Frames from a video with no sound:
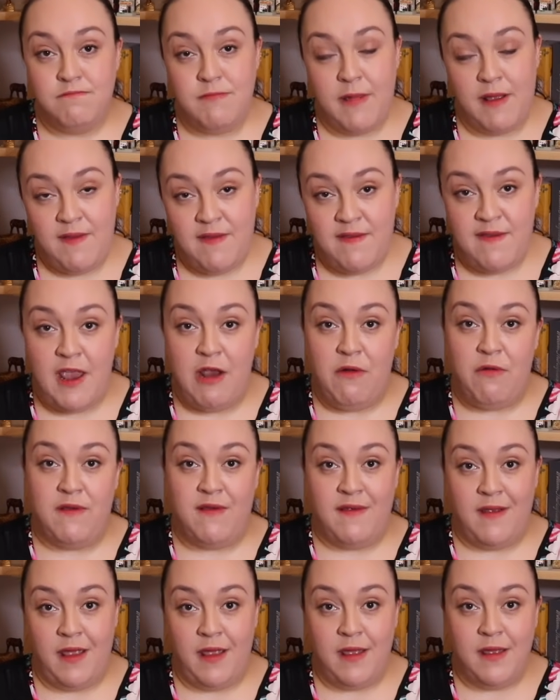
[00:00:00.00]
in
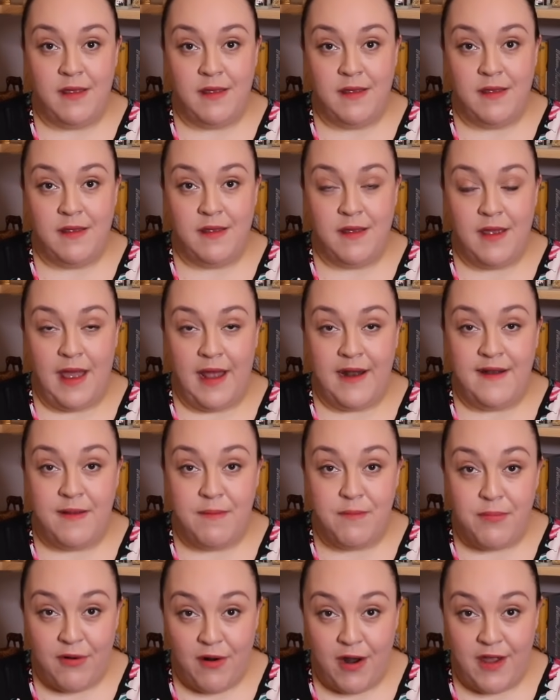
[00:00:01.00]
secrecy, and
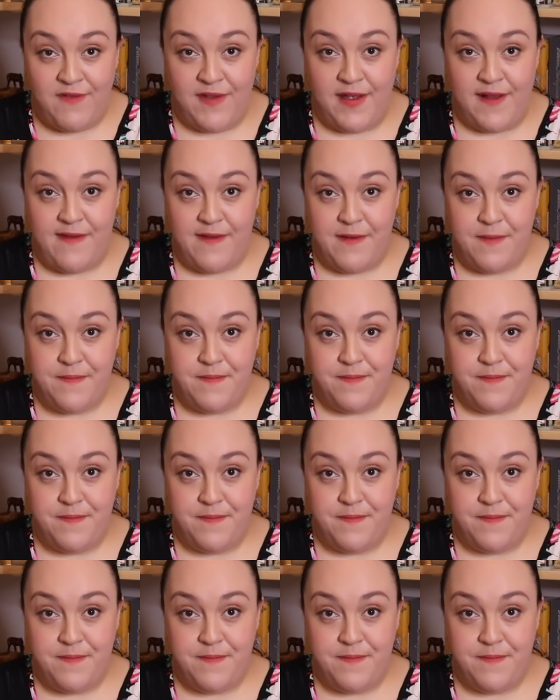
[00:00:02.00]
in private.